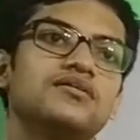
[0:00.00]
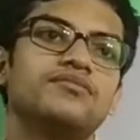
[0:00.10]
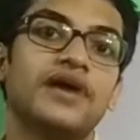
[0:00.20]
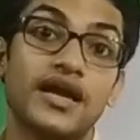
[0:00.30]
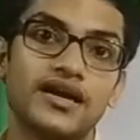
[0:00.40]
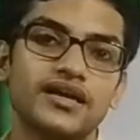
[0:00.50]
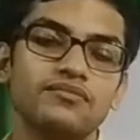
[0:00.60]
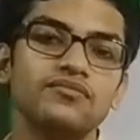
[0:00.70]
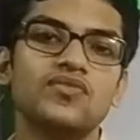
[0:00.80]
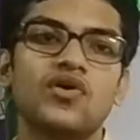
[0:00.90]

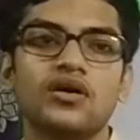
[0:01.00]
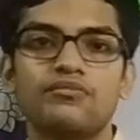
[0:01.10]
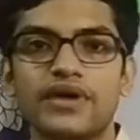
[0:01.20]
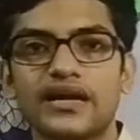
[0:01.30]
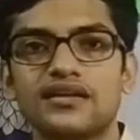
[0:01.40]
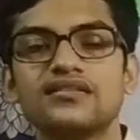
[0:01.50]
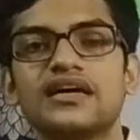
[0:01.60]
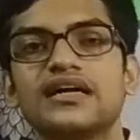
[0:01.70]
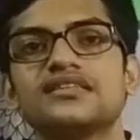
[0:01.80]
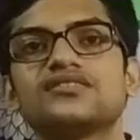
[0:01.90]
paradigm or pattern,
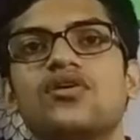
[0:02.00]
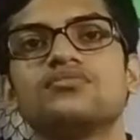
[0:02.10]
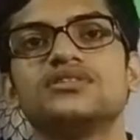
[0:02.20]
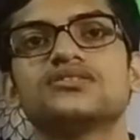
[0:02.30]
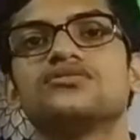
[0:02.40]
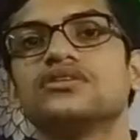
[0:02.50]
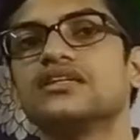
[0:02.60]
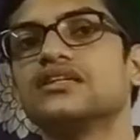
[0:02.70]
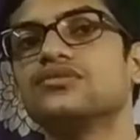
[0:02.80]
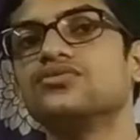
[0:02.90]
that is object
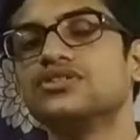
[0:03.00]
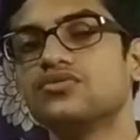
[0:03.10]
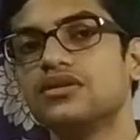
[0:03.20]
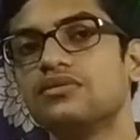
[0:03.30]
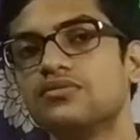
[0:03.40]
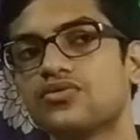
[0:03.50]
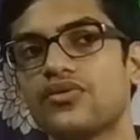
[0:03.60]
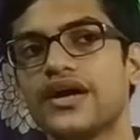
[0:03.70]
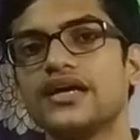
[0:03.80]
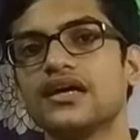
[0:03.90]
oriented, which will be
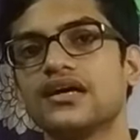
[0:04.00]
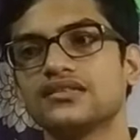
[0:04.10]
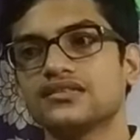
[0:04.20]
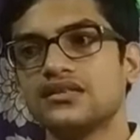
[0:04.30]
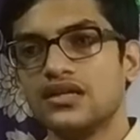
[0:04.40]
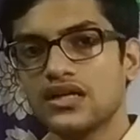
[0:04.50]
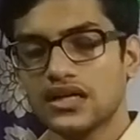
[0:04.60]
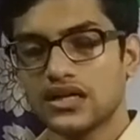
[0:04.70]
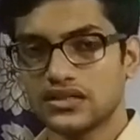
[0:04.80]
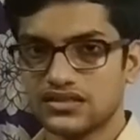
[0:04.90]
providing us
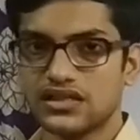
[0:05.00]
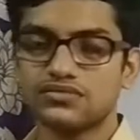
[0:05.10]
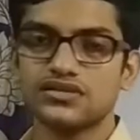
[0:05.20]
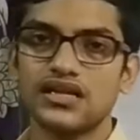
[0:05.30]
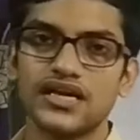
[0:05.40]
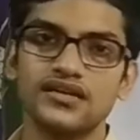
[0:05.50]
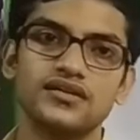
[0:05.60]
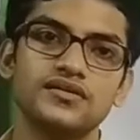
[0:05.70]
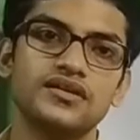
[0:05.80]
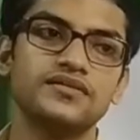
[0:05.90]
concepts like
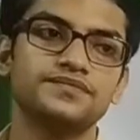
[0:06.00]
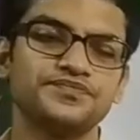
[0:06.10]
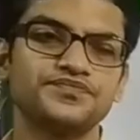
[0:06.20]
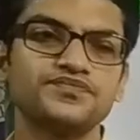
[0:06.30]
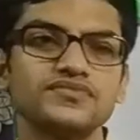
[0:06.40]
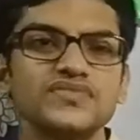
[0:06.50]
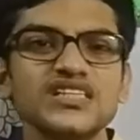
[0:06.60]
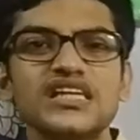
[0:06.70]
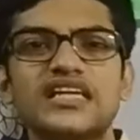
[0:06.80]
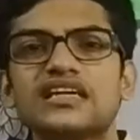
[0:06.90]

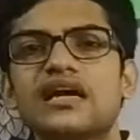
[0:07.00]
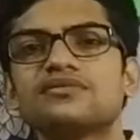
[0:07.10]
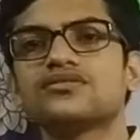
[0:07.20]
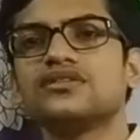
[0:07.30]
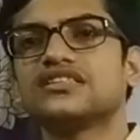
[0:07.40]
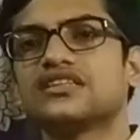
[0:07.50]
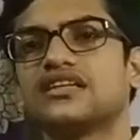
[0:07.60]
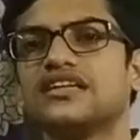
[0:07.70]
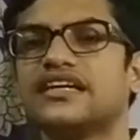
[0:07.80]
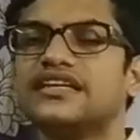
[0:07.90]
encapsulation,
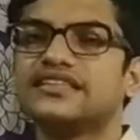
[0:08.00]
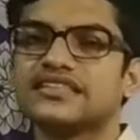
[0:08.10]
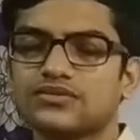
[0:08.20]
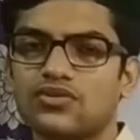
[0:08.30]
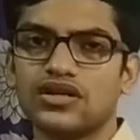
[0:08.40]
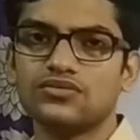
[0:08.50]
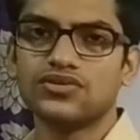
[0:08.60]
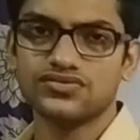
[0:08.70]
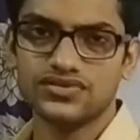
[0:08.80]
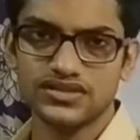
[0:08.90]
inheritance,
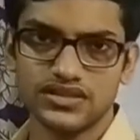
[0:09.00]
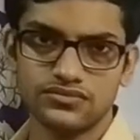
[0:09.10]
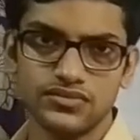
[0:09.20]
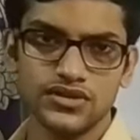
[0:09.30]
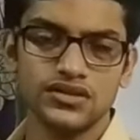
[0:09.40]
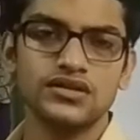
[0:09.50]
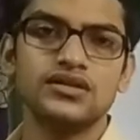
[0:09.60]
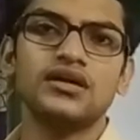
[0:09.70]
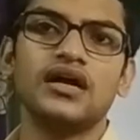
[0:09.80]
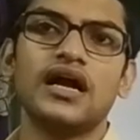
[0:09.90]
polymorphism,
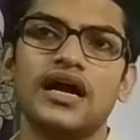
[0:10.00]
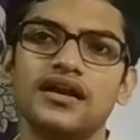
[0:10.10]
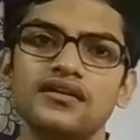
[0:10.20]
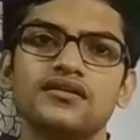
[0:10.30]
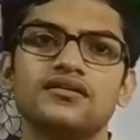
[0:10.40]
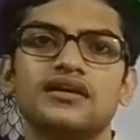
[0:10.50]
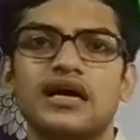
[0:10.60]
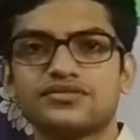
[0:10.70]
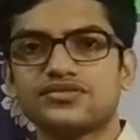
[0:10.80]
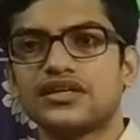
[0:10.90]
and
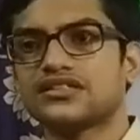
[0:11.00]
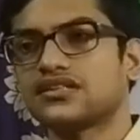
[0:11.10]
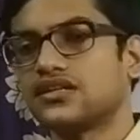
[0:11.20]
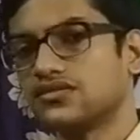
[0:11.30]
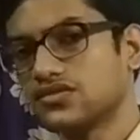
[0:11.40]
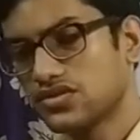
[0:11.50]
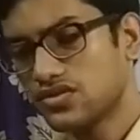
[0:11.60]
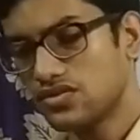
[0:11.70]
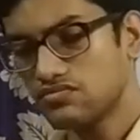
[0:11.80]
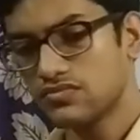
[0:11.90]
abstraction.
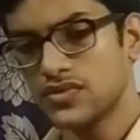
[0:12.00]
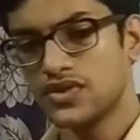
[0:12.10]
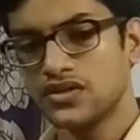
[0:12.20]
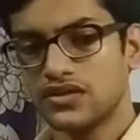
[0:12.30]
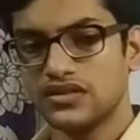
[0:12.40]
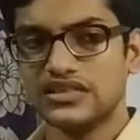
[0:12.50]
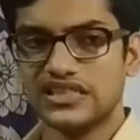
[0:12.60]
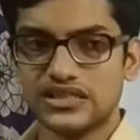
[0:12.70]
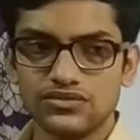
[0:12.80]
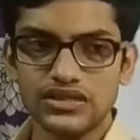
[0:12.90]
So
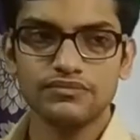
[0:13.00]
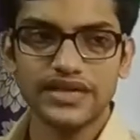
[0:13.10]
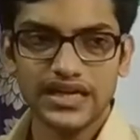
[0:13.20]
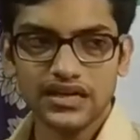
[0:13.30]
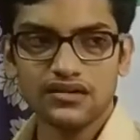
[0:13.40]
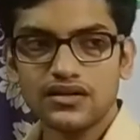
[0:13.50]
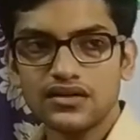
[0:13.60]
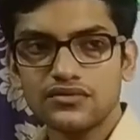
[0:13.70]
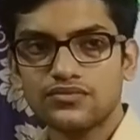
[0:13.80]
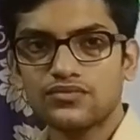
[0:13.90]
this will make
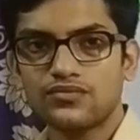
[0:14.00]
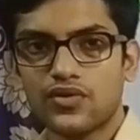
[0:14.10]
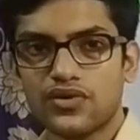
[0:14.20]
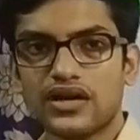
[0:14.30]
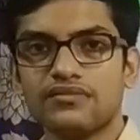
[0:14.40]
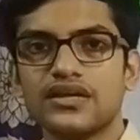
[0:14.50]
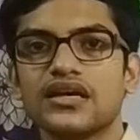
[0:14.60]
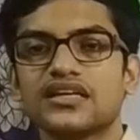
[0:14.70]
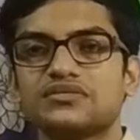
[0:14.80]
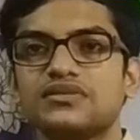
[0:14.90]
our programming
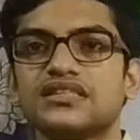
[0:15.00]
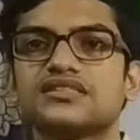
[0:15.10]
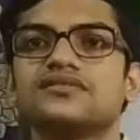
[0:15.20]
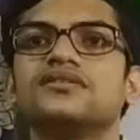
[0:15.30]
experience